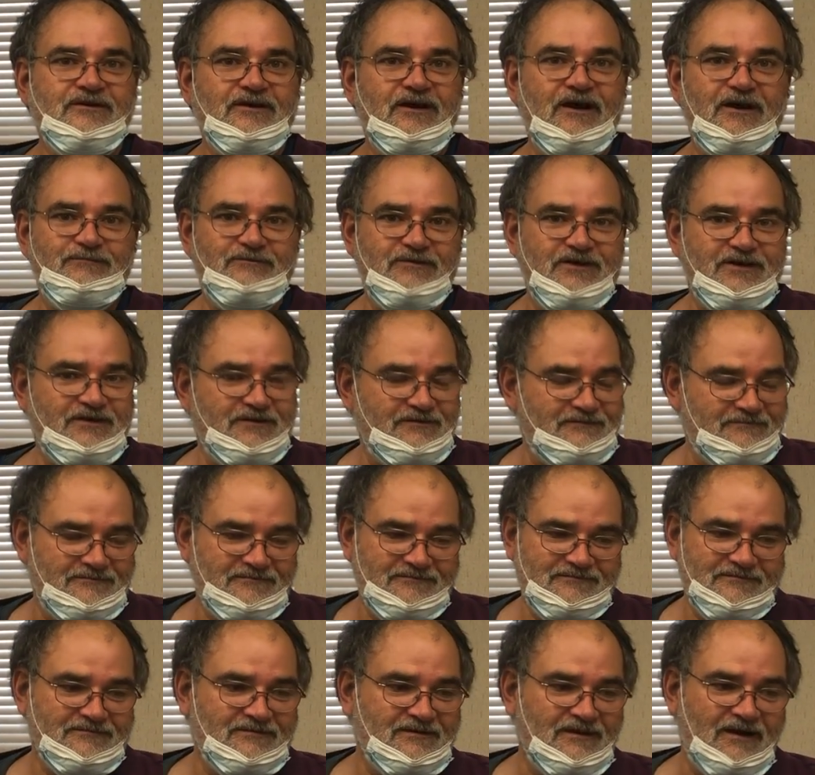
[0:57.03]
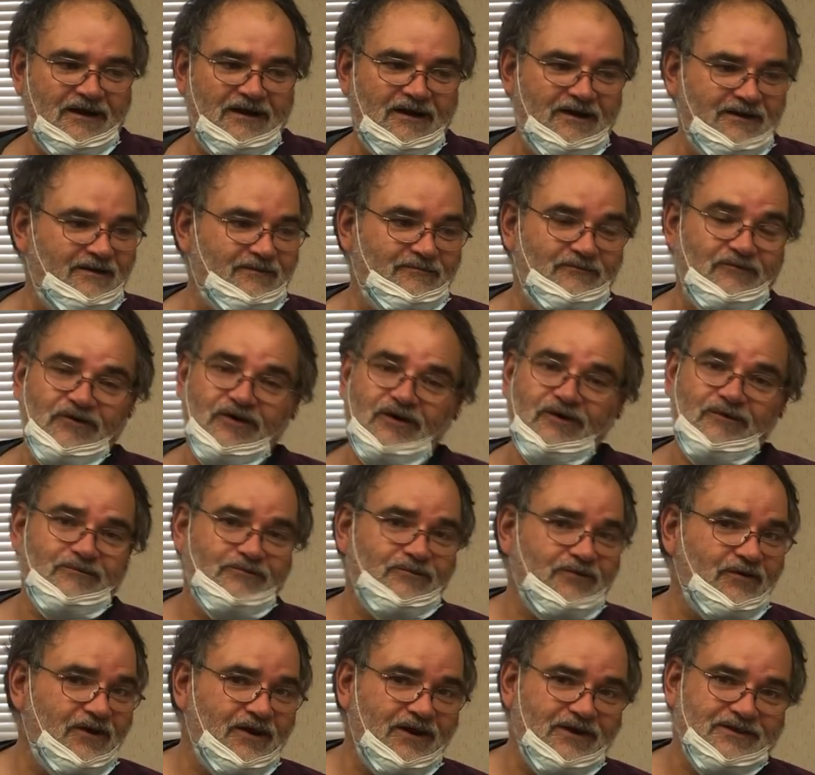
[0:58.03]
I mean, I am well
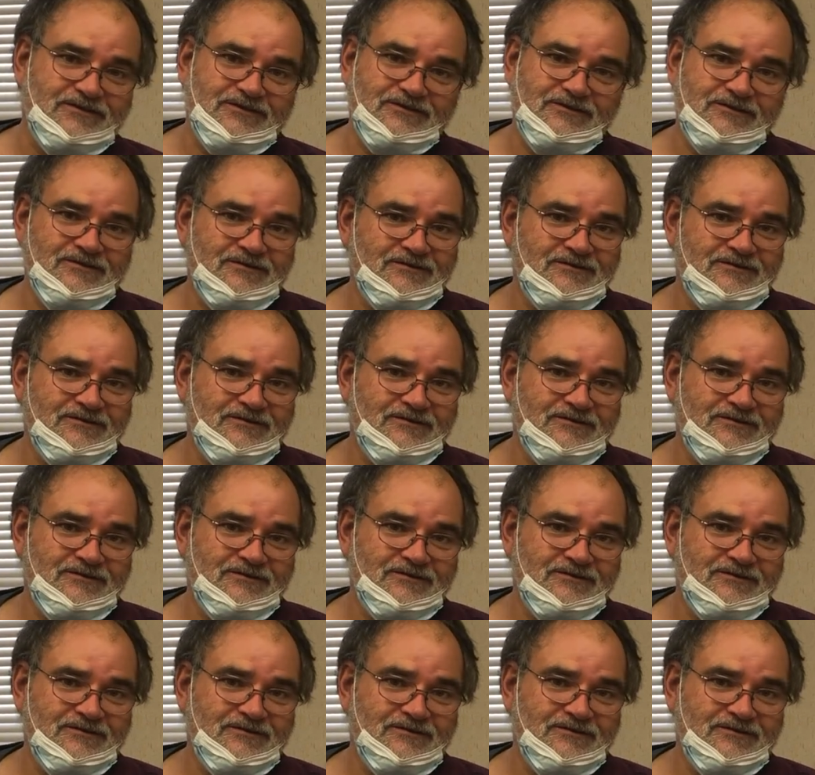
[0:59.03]
impressed.